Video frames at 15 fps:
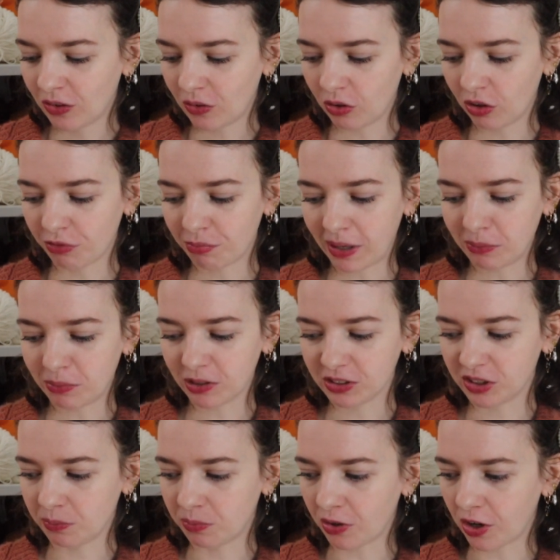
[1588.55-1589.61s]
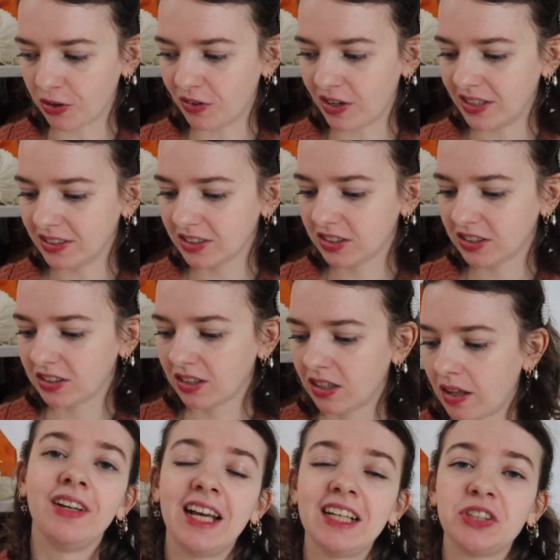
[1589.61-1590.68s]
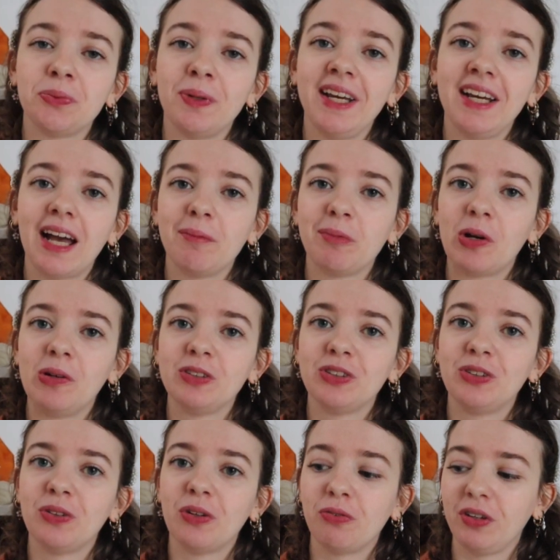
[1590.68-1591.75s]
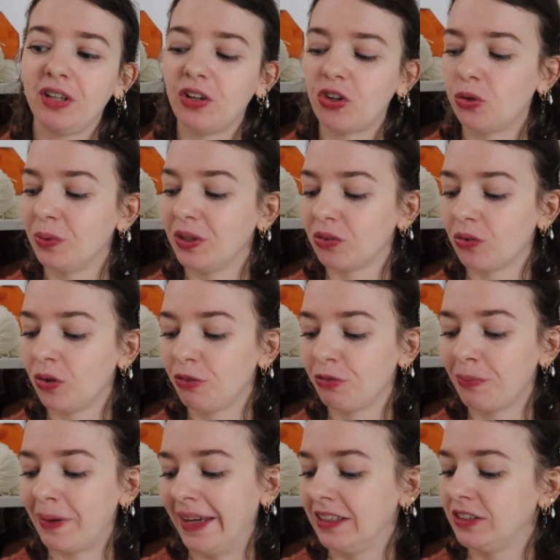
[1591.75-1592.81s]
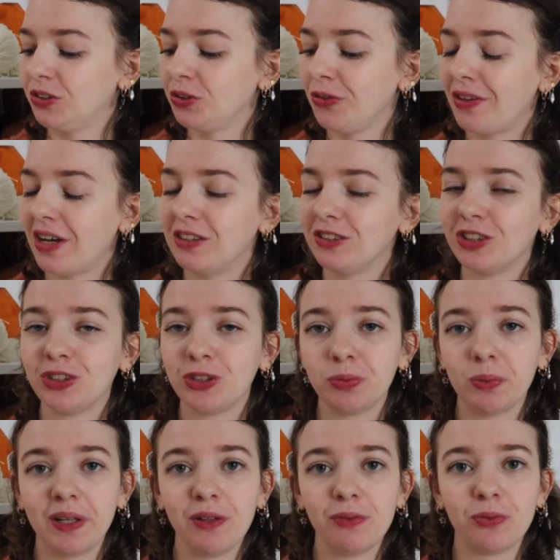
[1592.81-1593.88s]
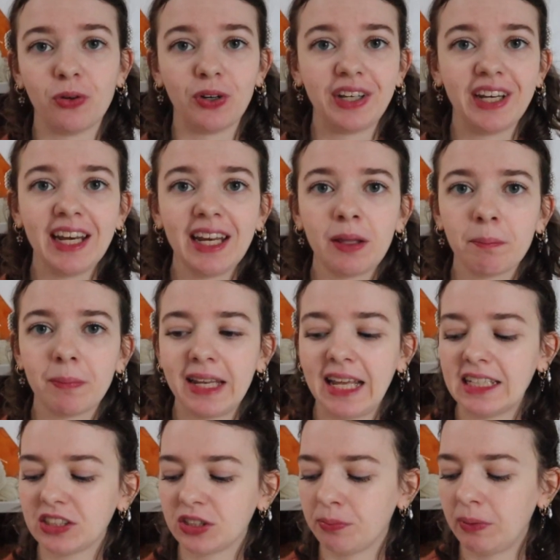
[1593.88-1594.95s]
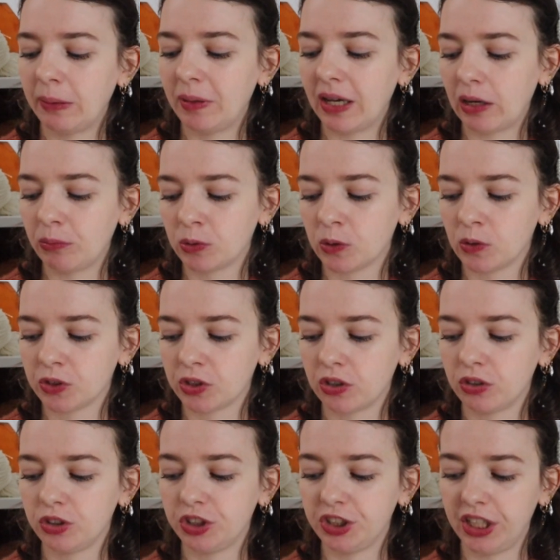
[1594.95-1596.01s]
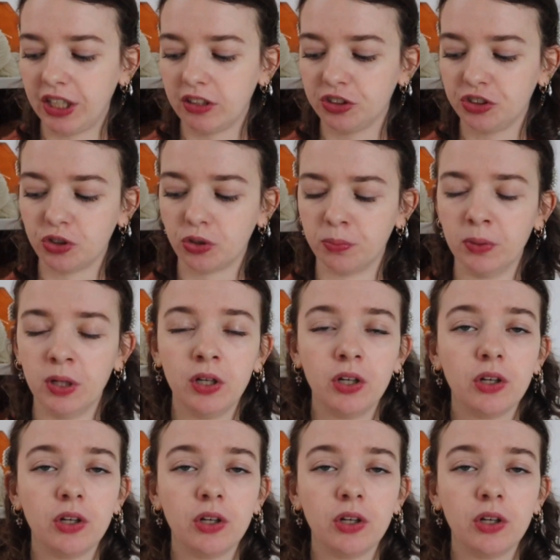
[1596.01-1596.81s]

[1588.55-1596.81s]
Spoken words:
all of my works in progress. Next week I'm going to do a video with all of my 2024 knitting plans. Maybe I will also share some